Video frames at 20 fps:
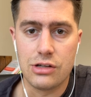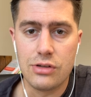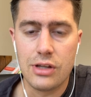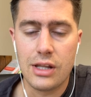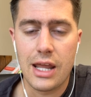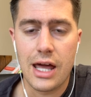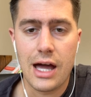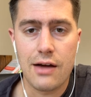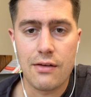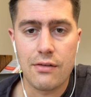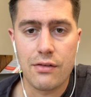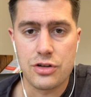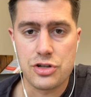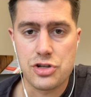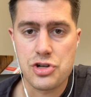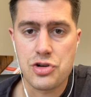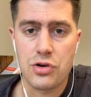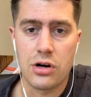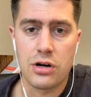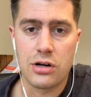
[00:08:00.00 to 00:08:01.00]
need to have a
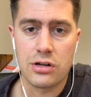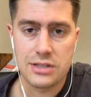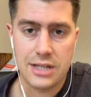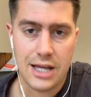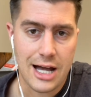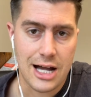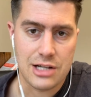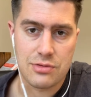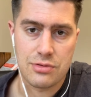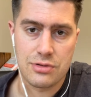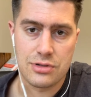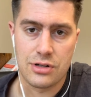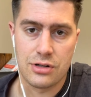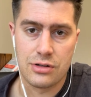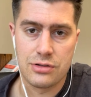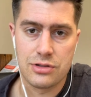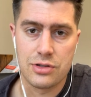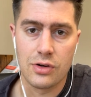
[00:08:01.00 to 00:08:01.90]
strong tax return.